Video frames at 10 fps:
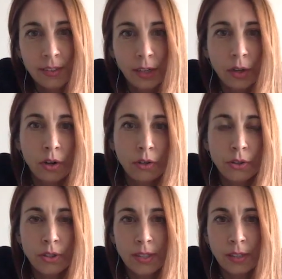
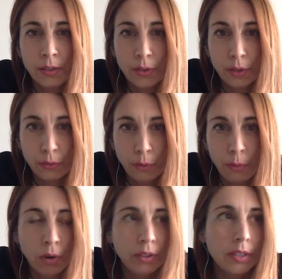technologies and soft
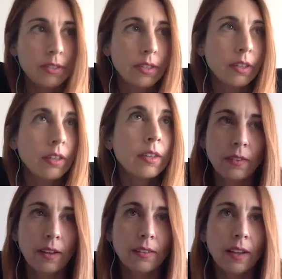robotics.
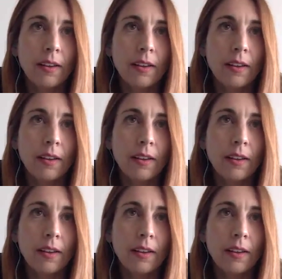Tactile